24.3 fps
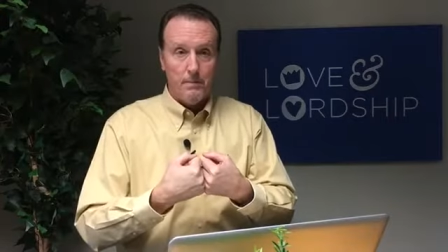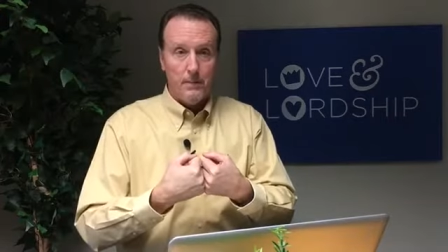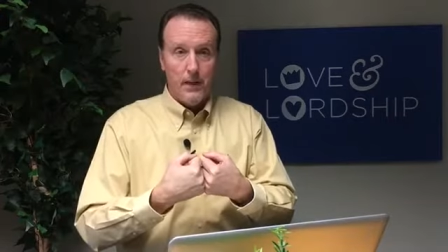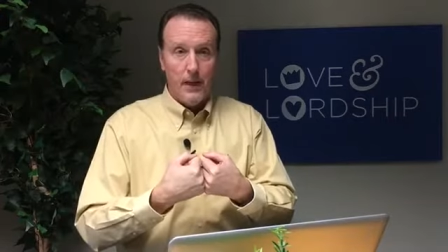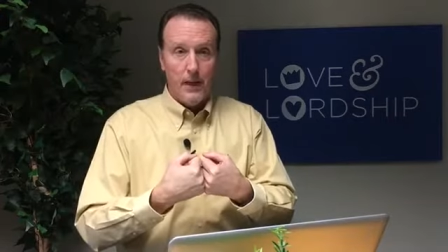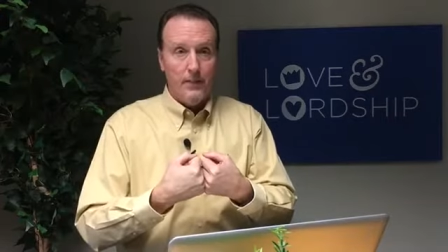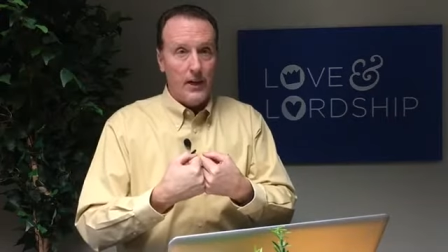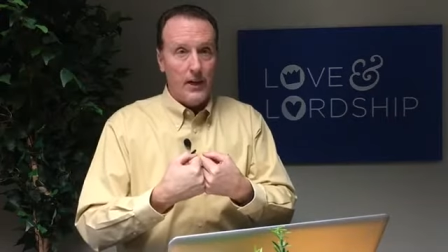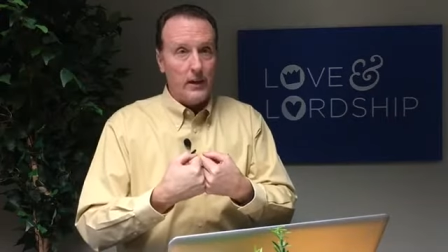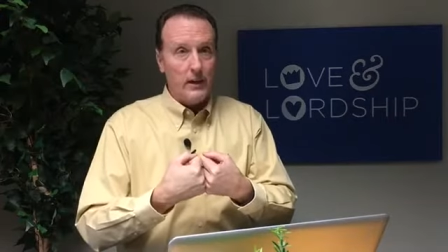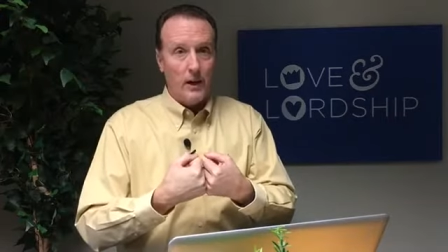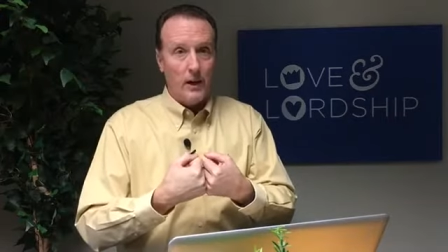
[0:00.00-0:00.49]

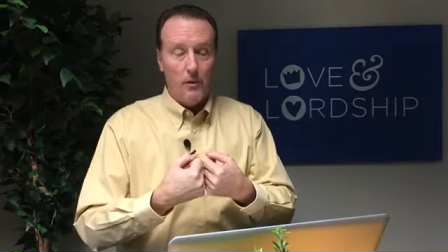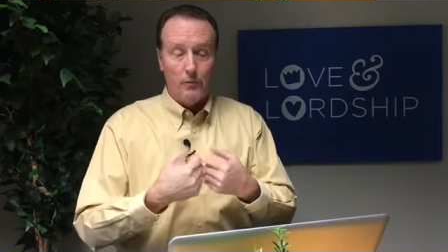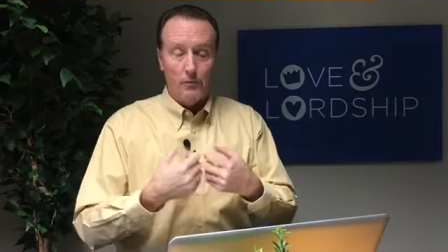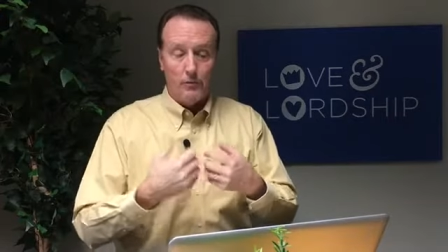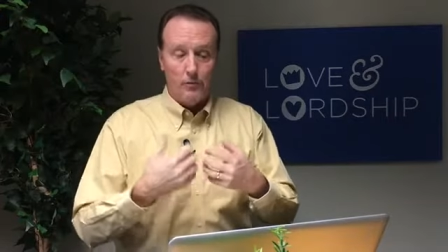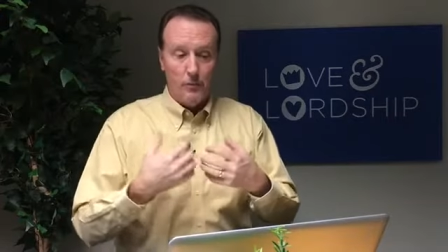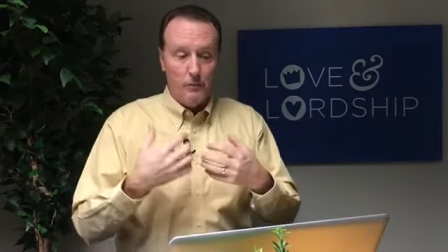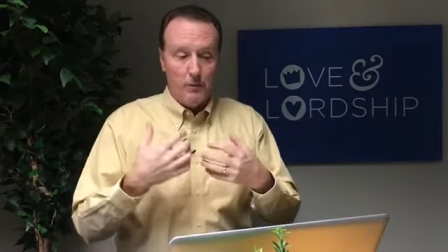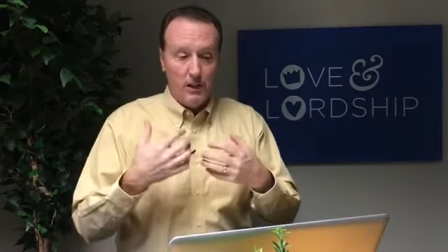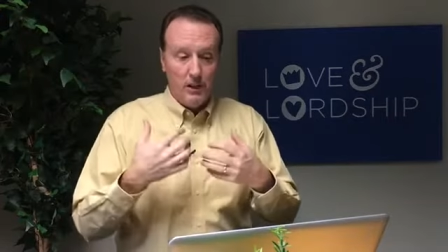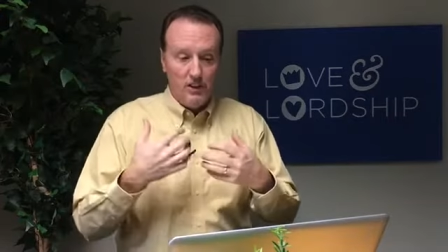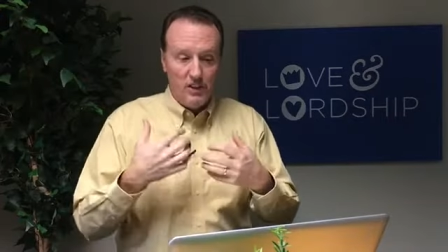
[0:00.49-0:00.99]
And they come
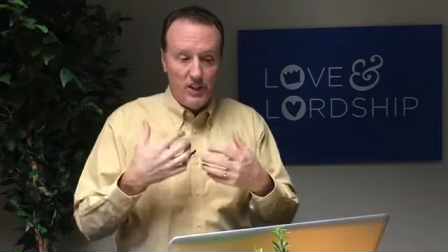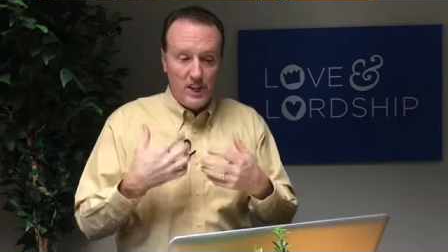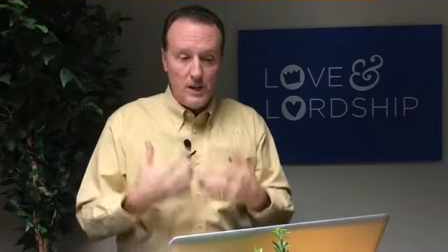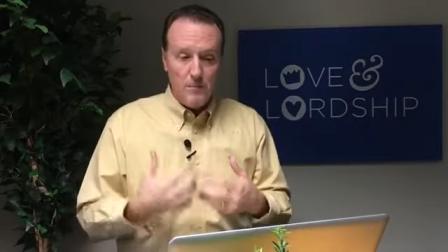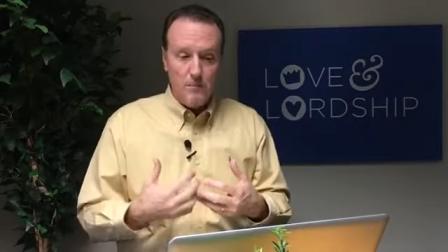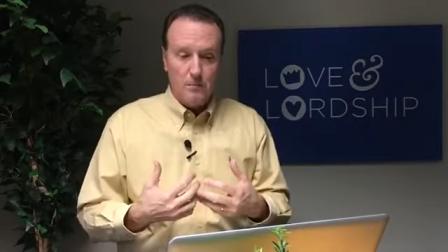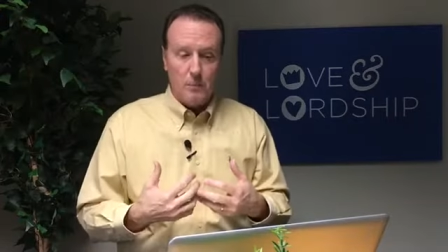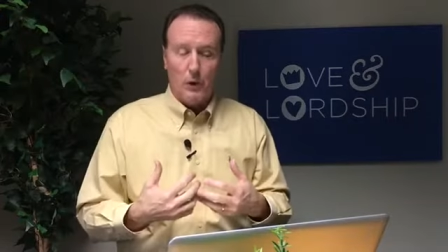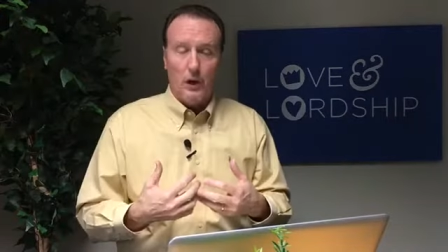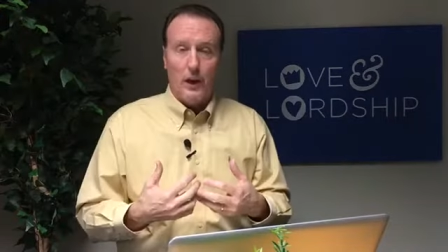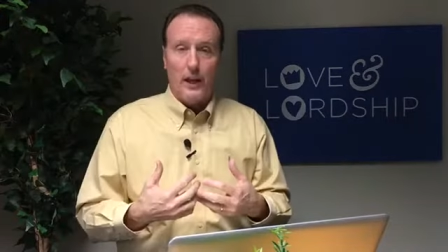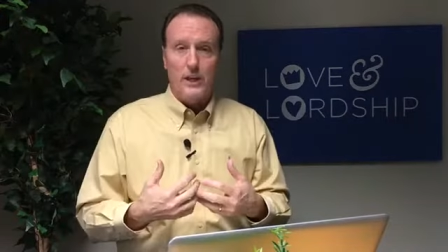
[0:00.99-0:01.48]
from the
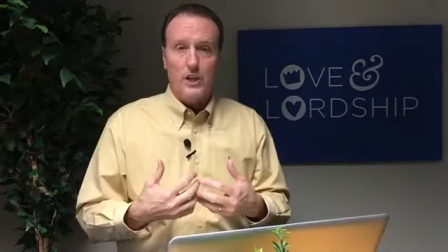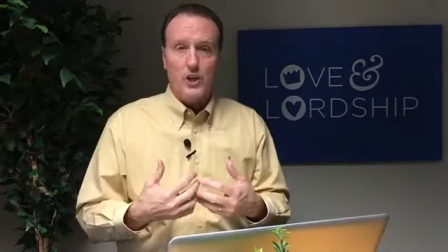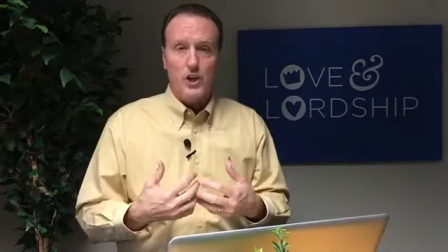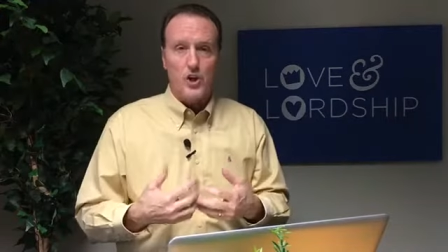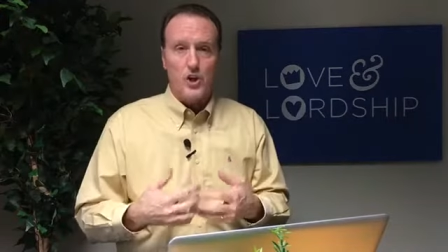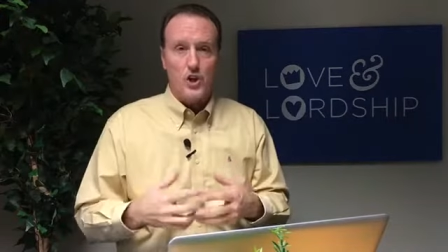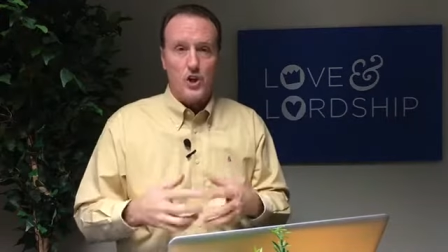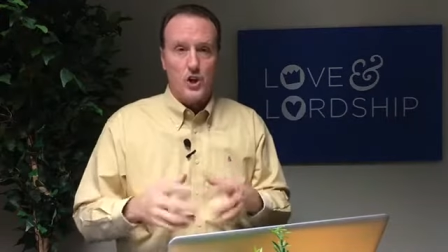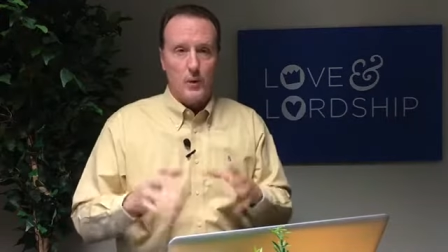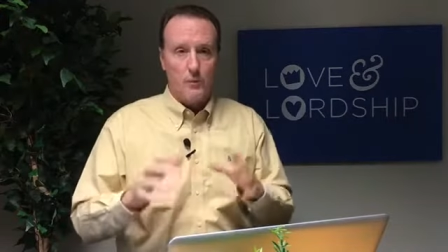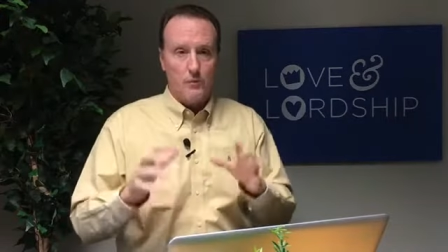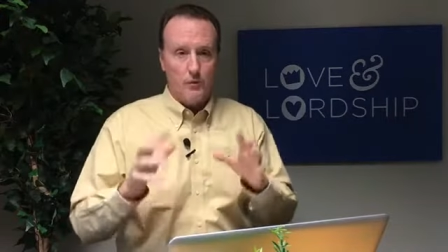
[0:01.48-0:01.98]
deep
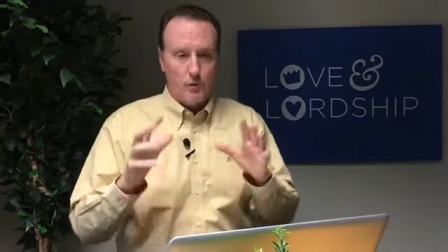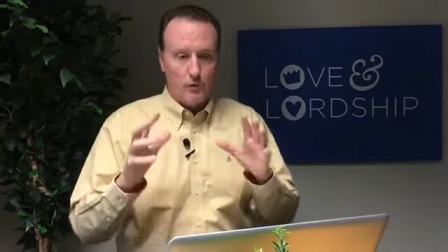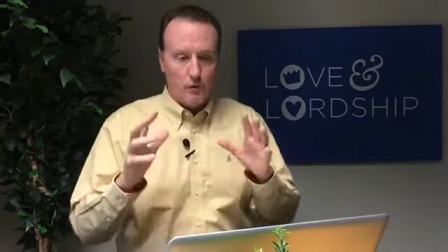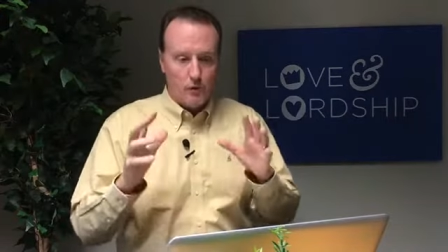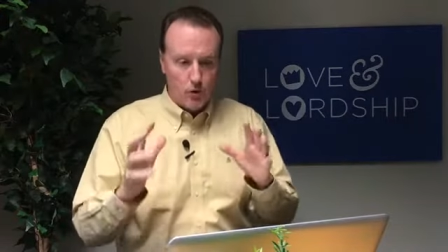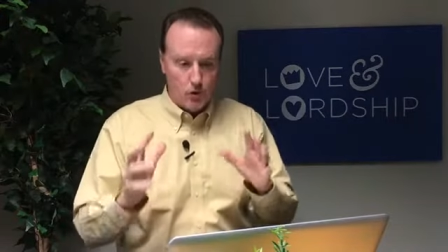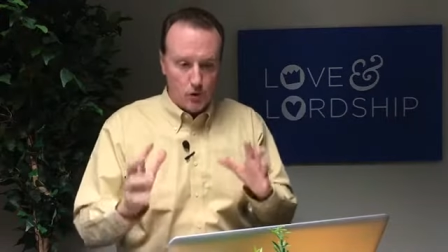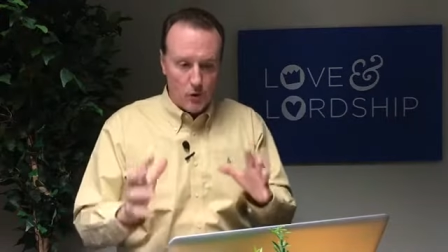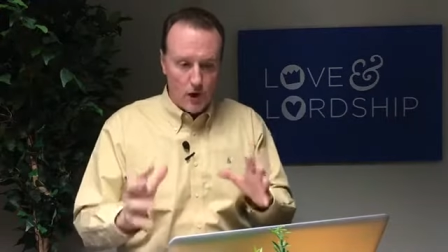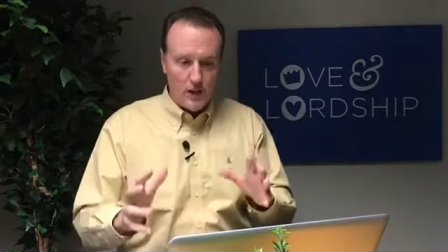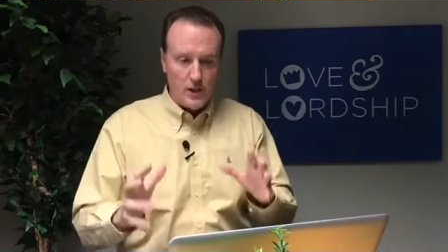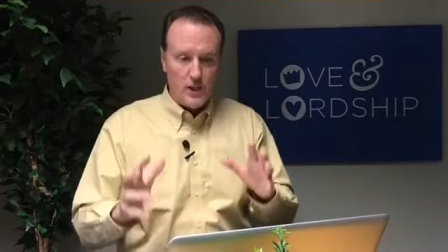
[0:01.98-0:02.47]
relationships of
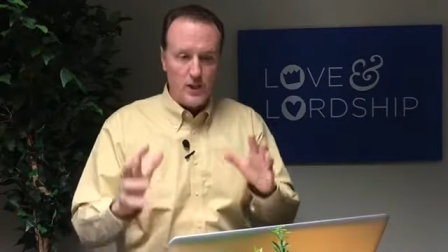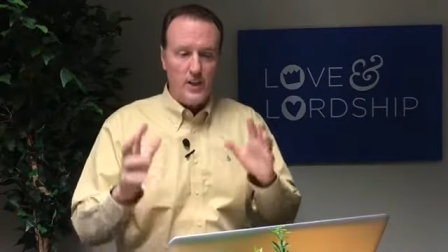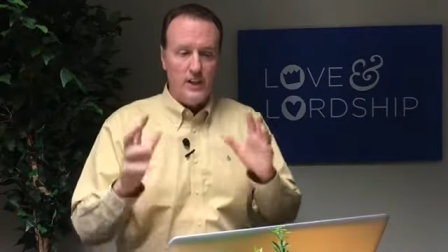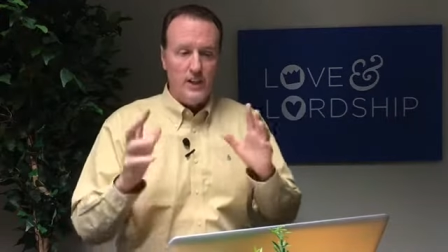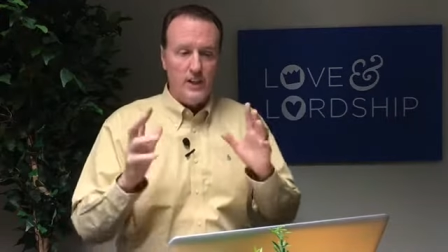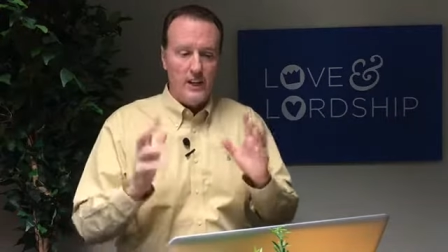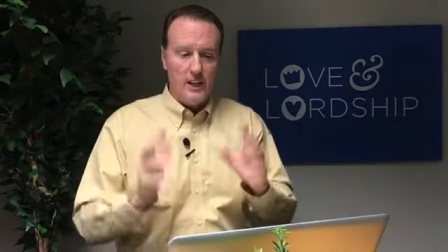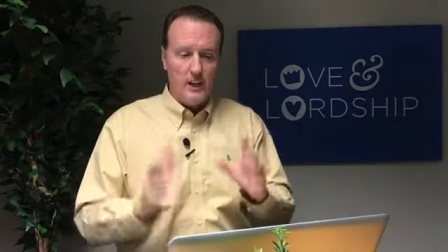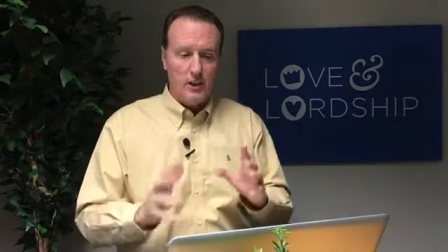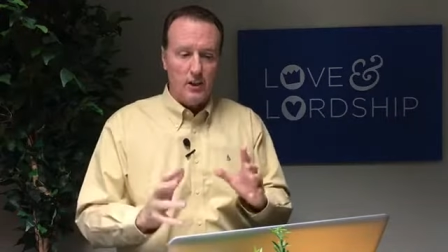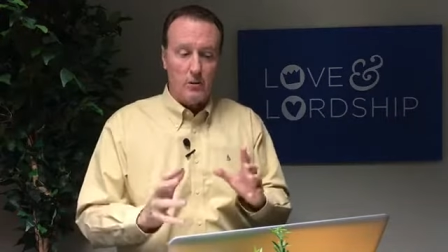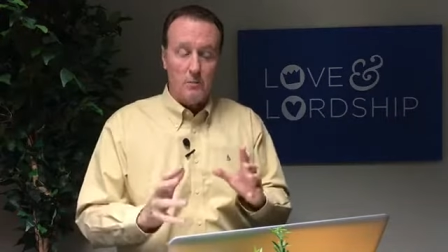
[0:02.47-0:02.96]
trust and
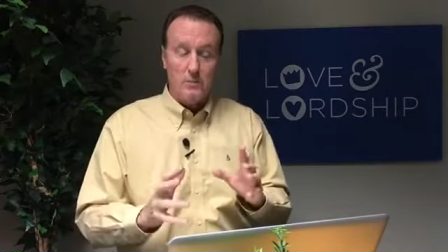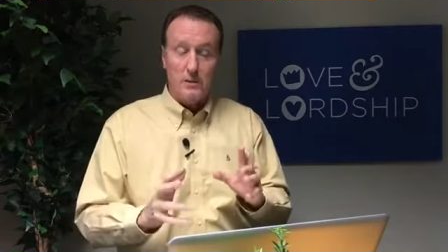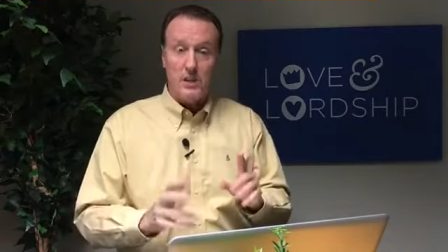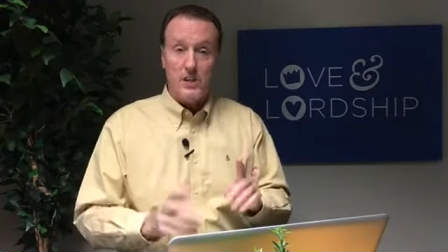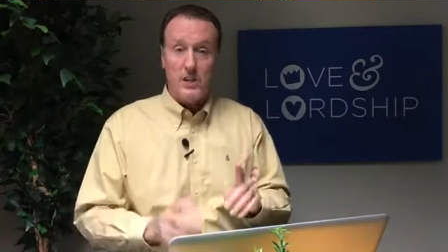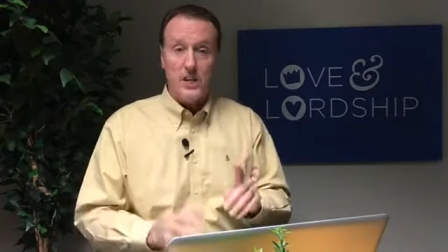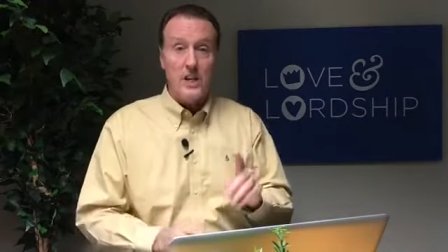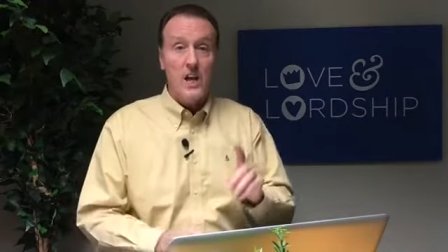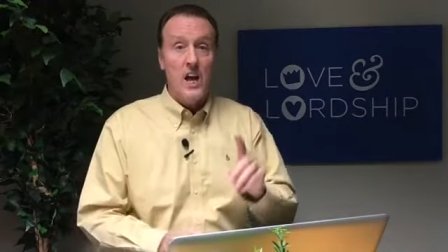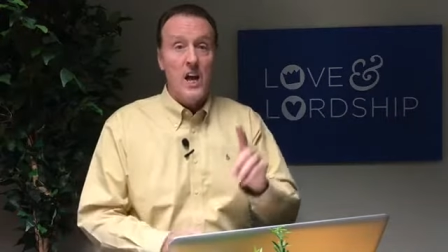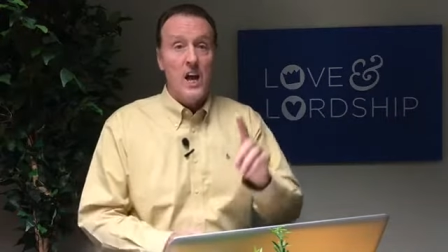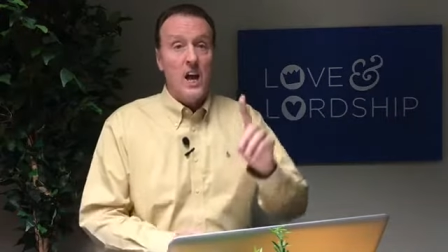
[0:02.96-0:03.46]

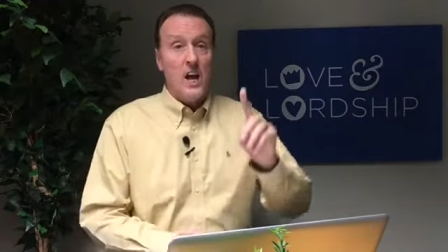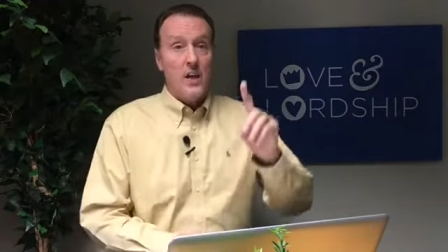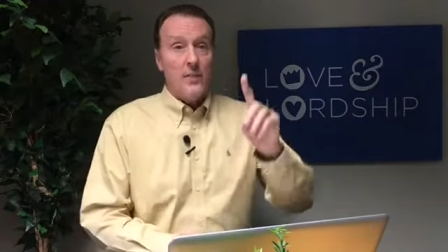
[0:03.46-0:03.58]
intimacy